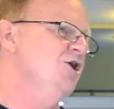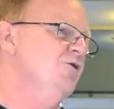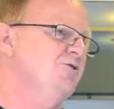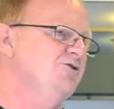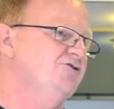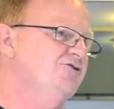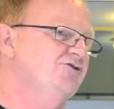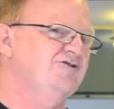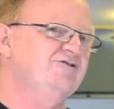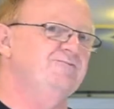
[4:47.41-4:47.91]

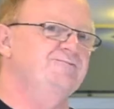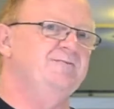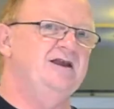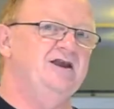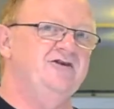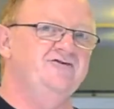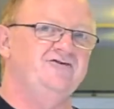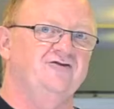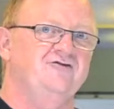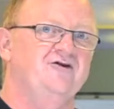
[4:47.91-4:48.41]
which is
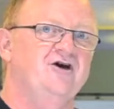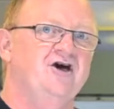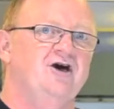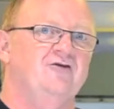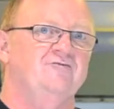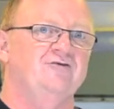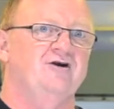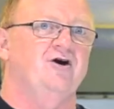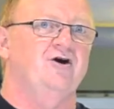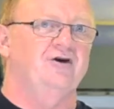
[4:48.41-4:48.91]
spinach and
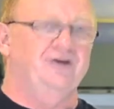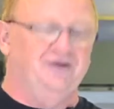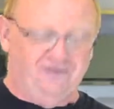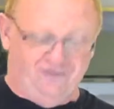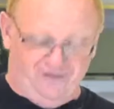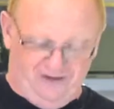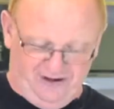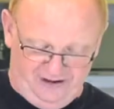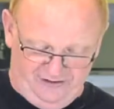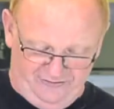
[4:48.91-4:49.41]
ricotta
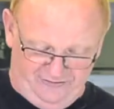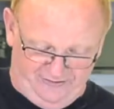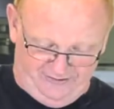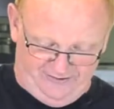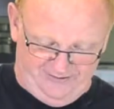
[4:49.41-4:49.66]
cheese.